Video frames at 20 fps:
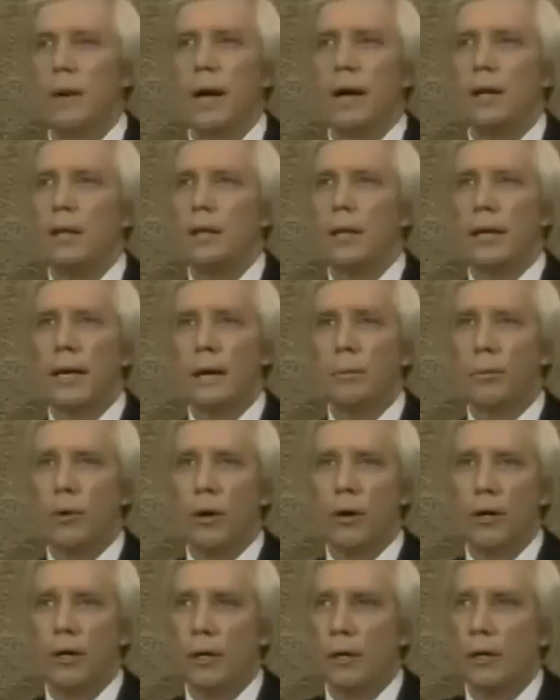Well, I didn't think I
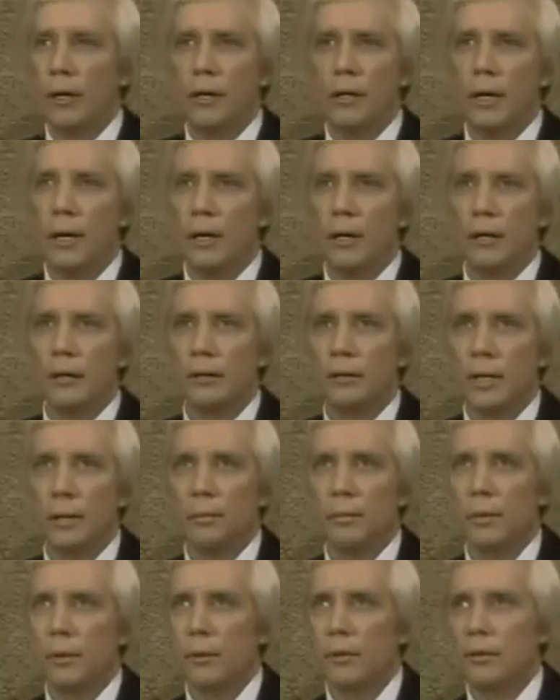brought anything in
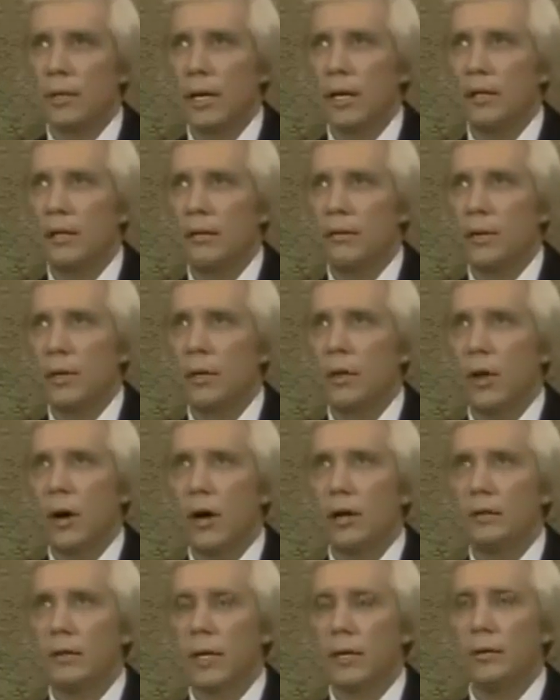except the scientific
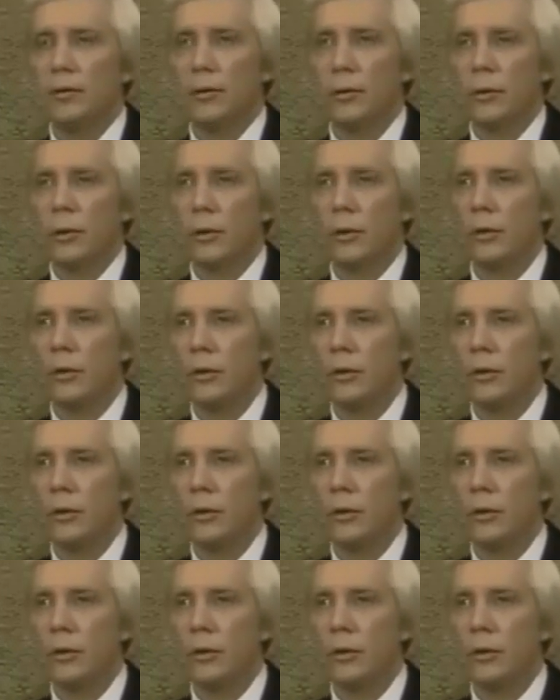laws and